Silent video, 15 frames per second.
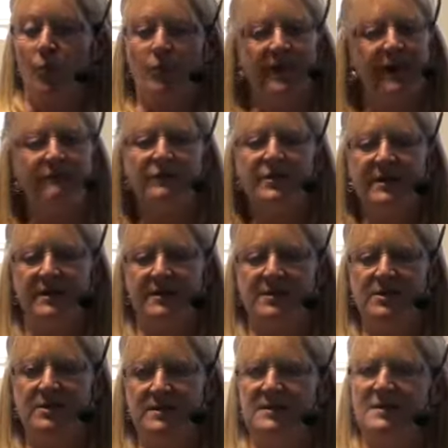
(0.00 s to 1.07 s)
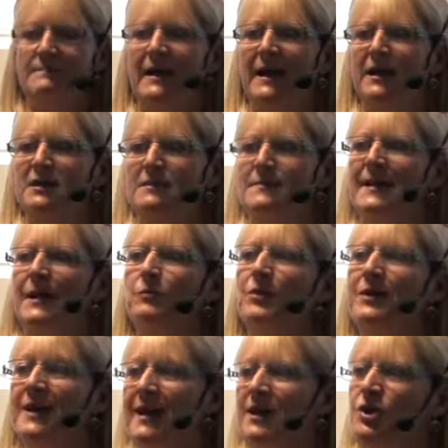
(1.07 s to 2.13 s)
whatever it is, uses a mechanism that will
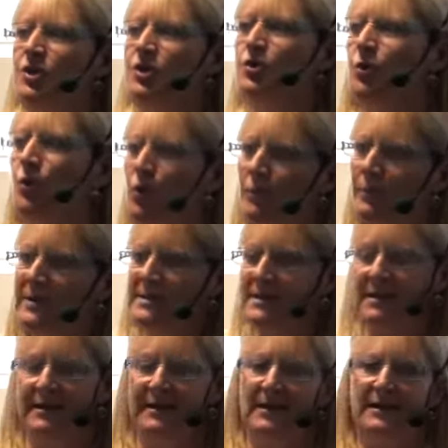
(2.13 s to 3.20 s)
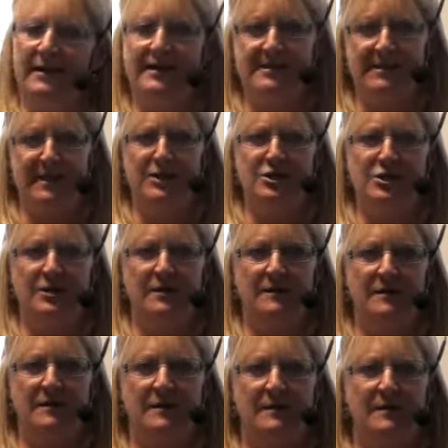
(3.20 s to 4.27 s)
get your particular attention.
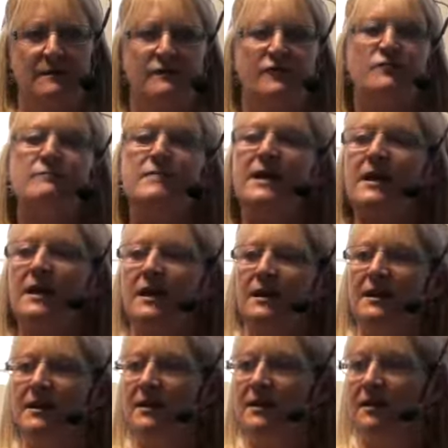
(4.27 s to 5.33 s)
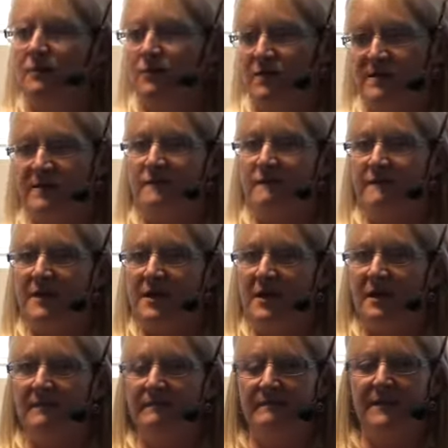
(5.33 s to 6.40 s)
For me, it was
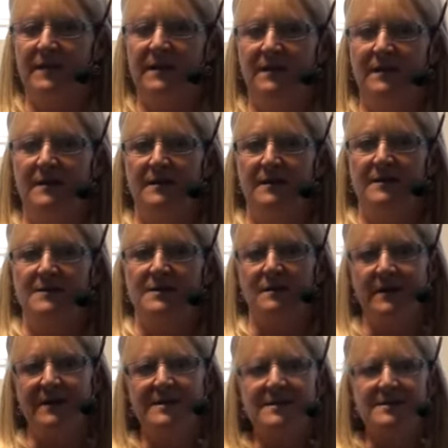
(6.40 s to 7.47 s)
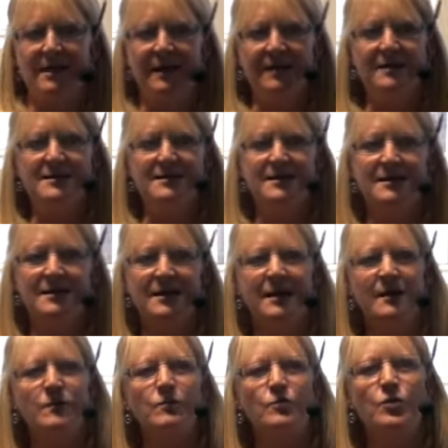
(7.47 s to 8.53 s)
fear. So I started to
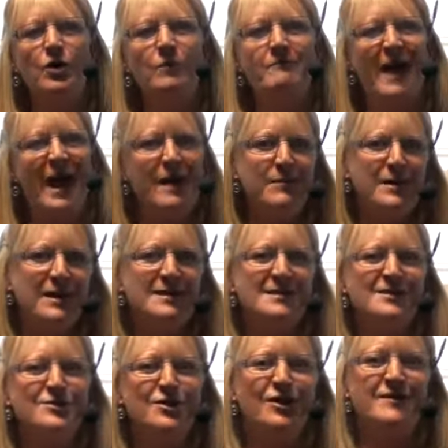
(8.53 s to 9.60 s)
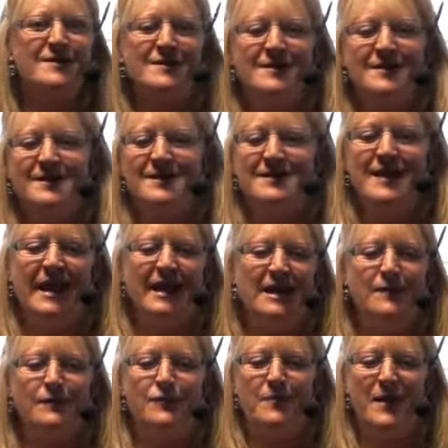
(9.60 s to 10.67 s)
think, well, maybe it's not
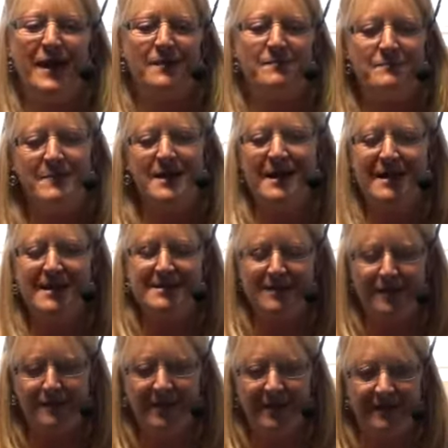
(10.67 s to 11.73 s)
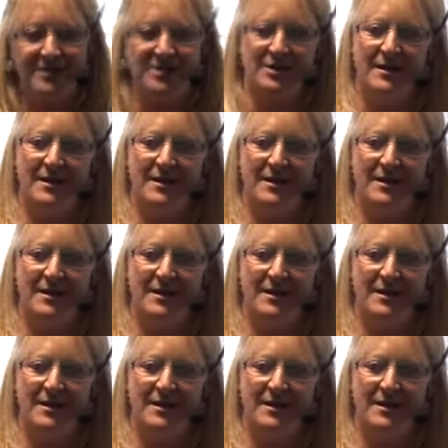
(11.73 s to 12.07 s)
negative about me so much,